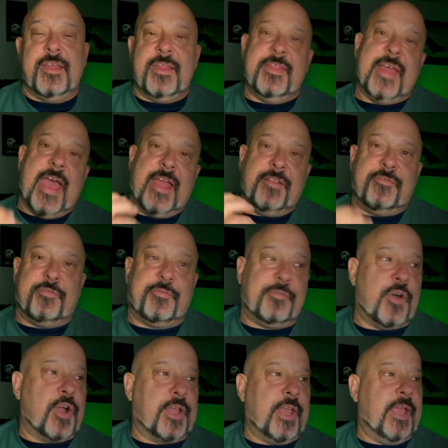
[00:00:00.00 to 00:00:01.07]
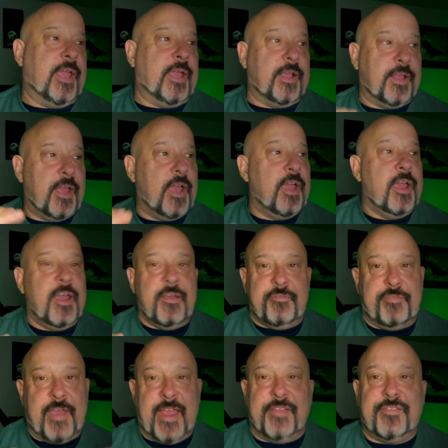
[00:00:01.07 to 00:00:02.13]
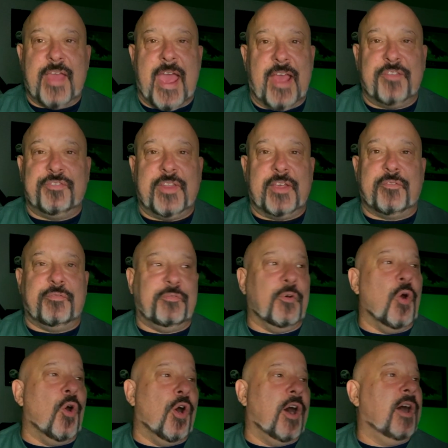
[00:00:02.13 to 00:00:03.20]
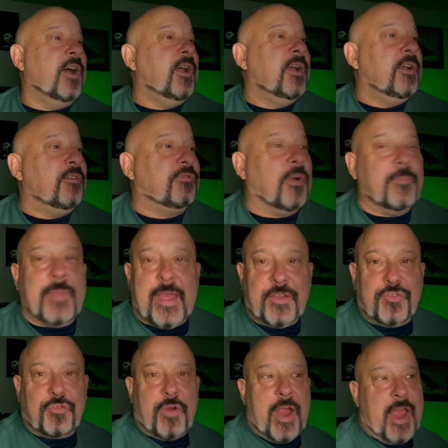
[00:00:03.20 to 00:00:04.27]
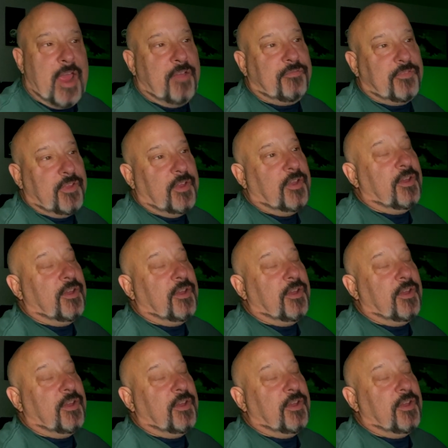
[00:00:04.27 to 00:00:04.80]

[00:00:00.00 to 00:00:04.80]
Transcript: that fucking Fantastic Four from that draft.